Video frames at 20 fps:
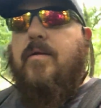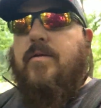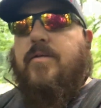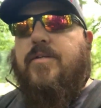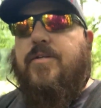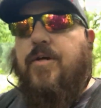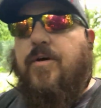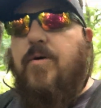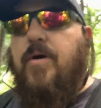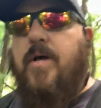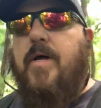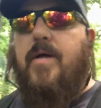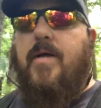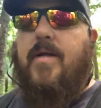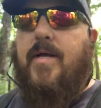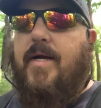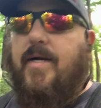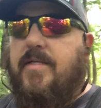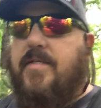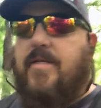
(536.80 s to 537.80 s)
so
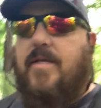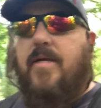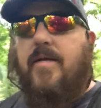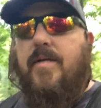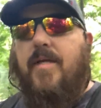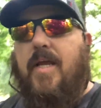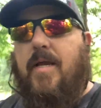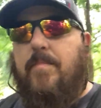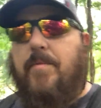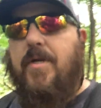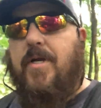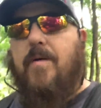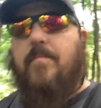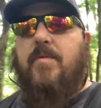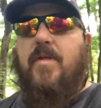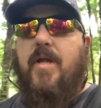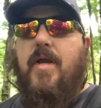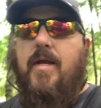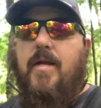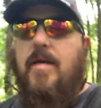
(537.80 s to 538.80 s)
that's keeping you
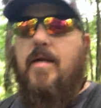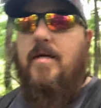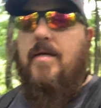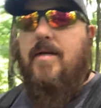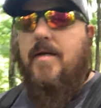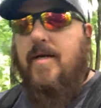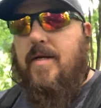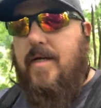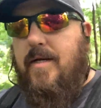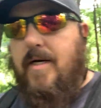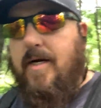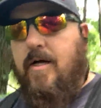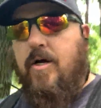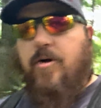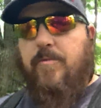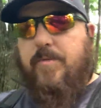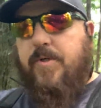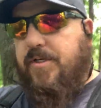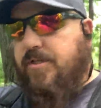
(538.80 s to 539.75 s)
update. I hope to